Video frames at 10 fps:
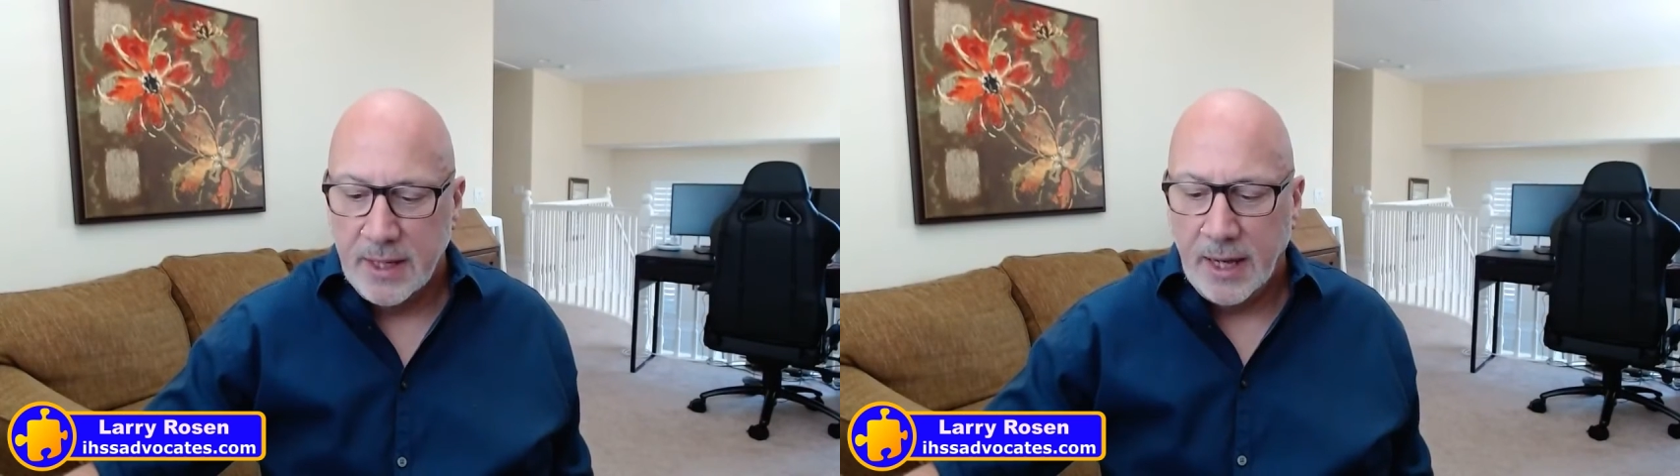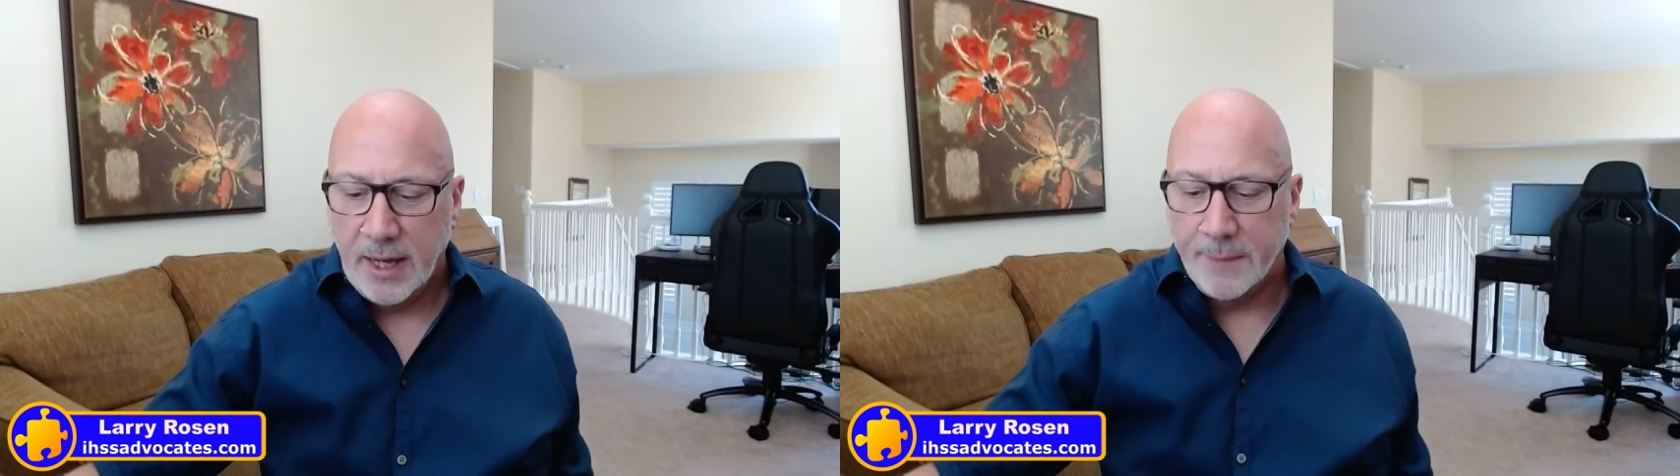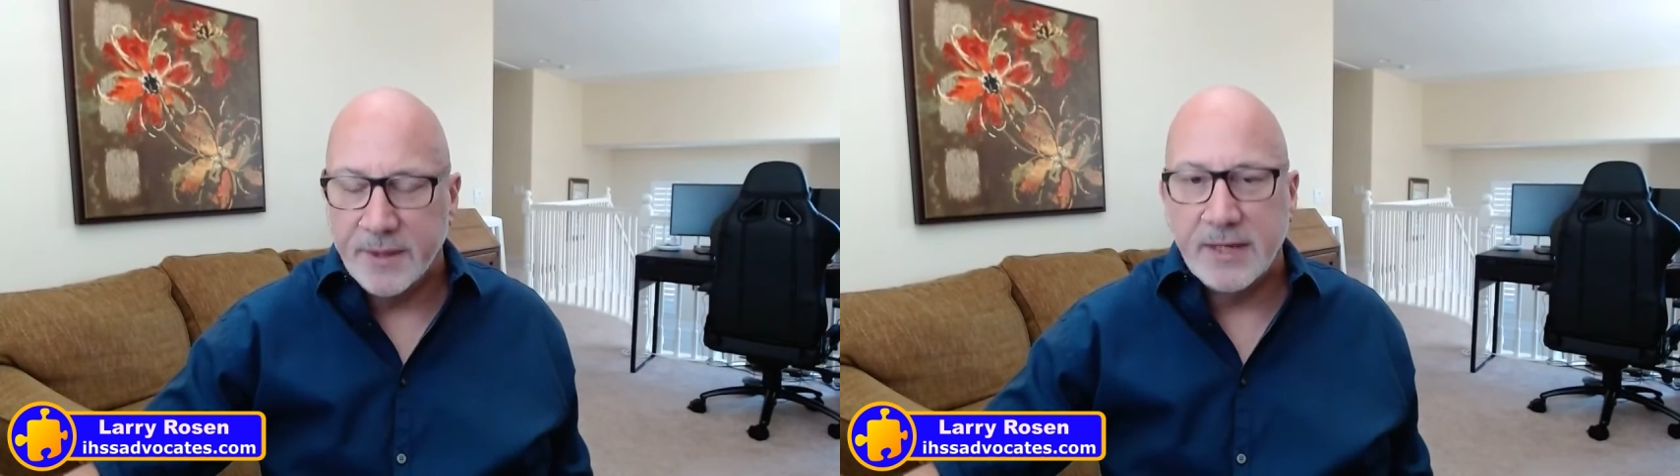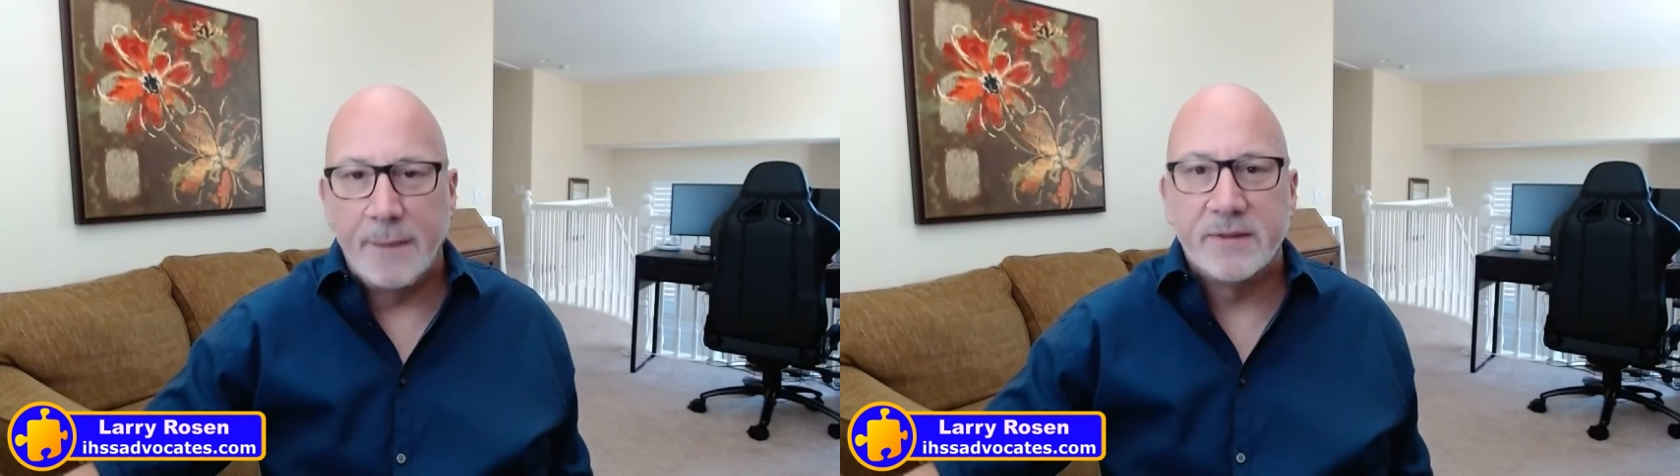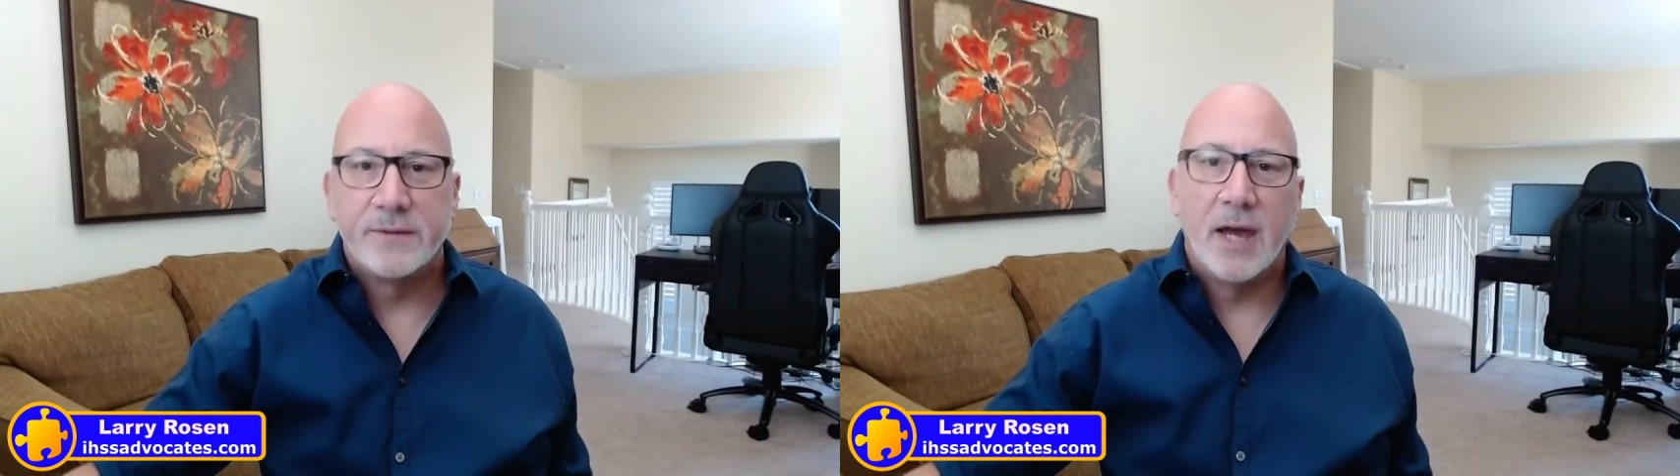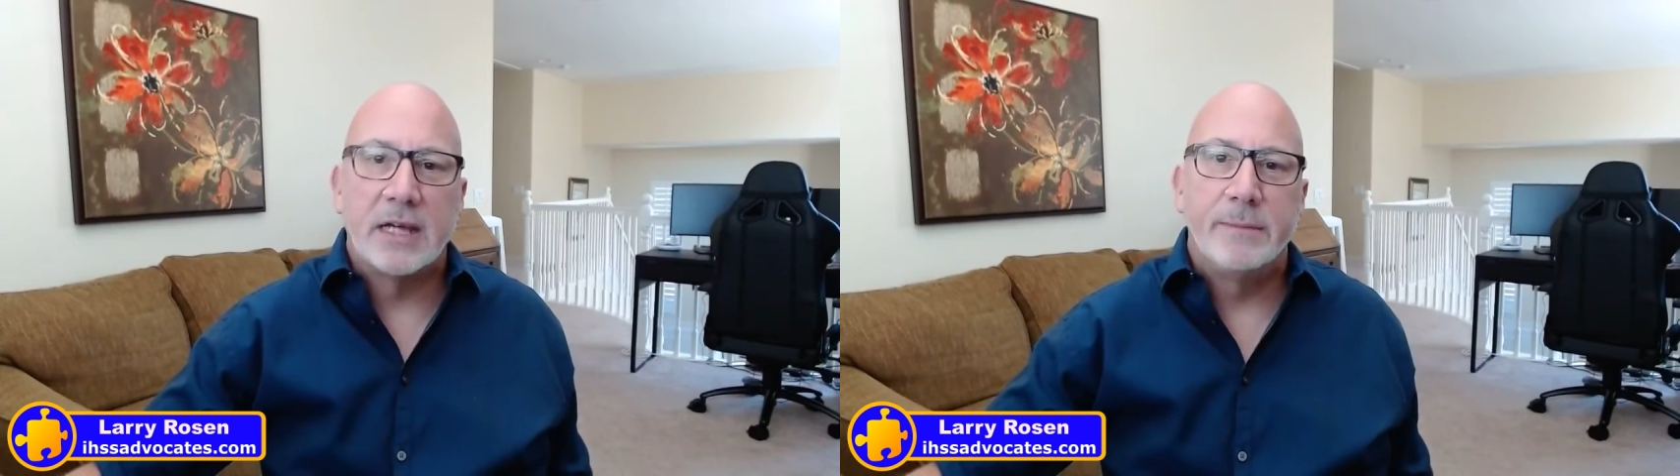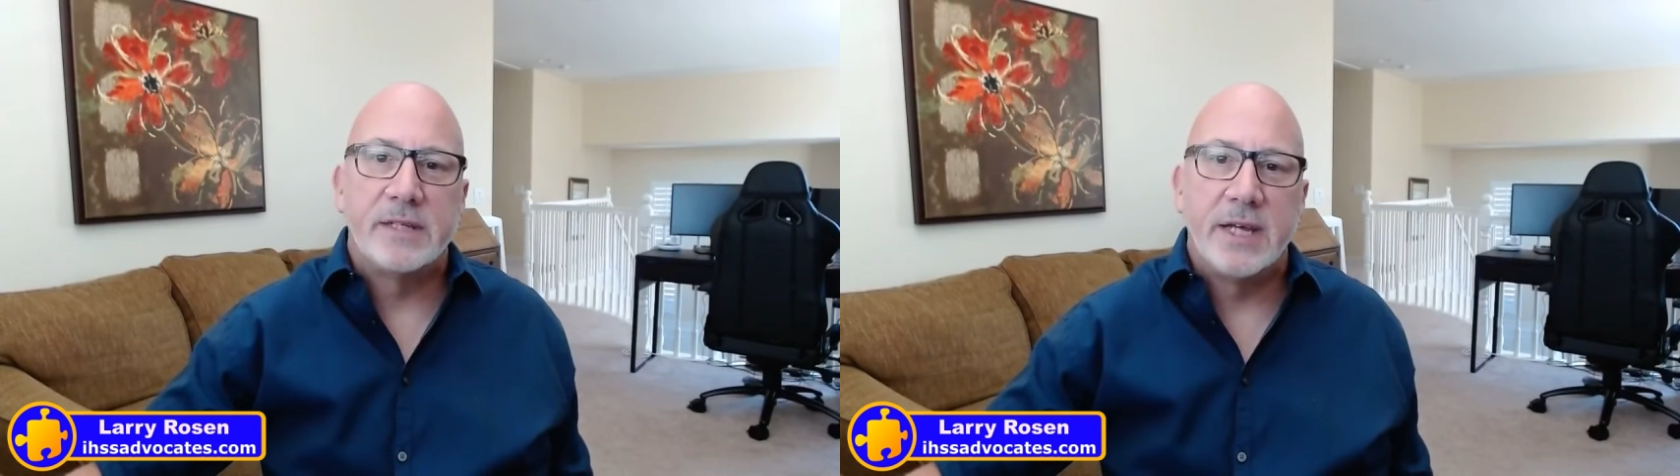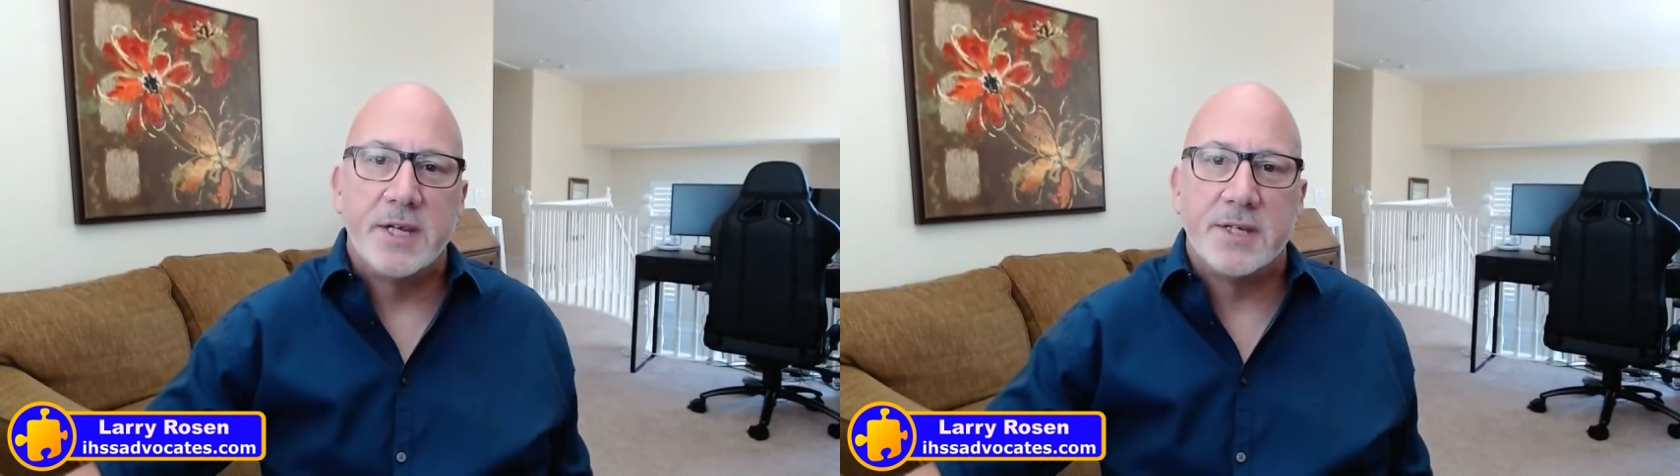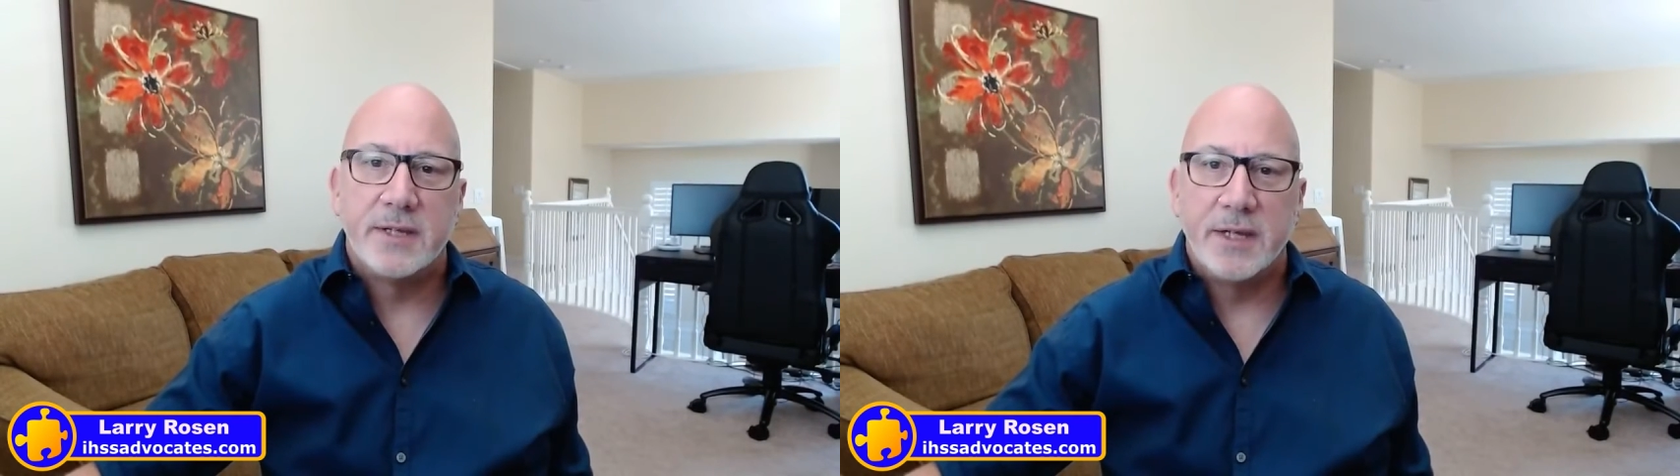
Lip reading: The types of documentation